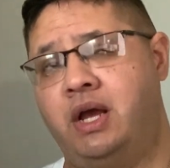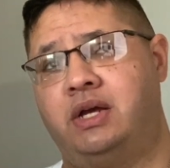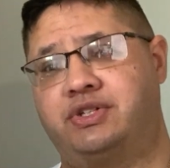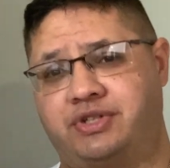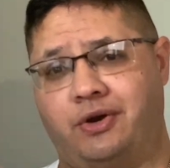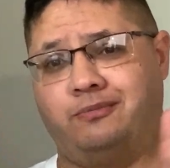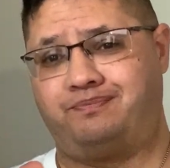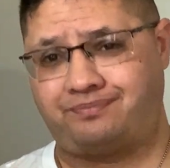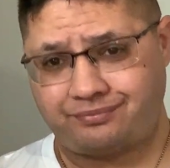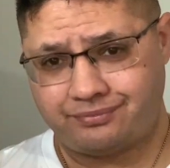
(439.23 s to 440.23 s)
So
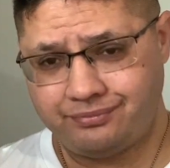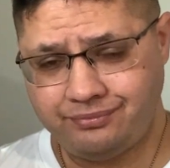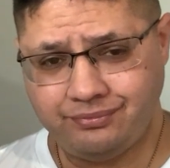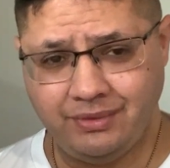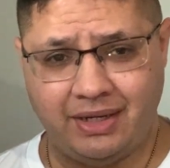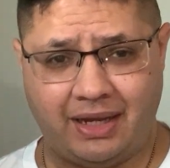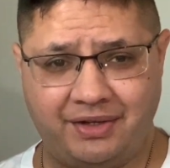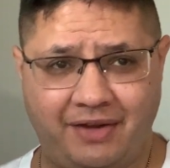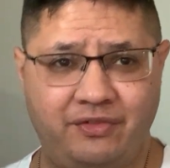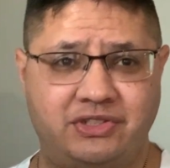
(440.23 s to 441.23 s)

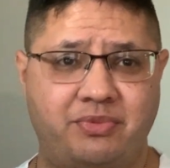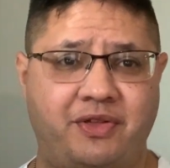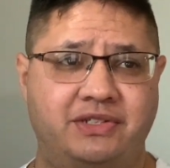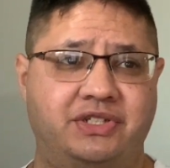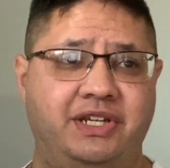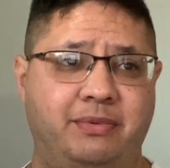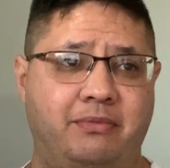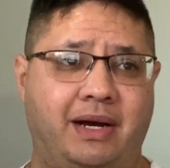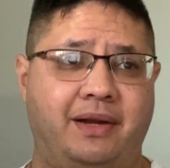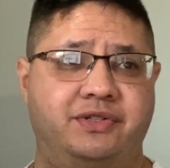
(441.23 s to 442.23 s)
definitely some things to keep in mind.